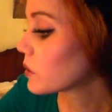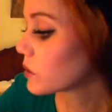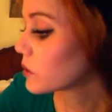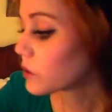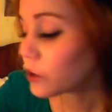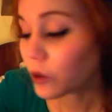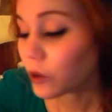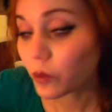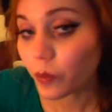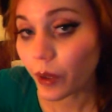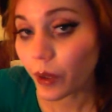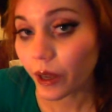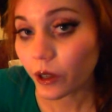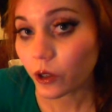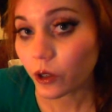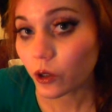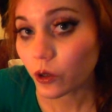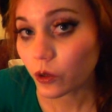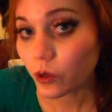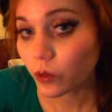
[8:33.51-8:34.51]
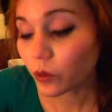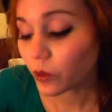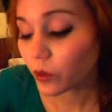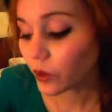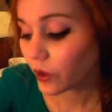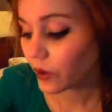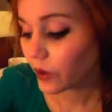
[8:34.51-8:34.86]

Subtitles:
to make sure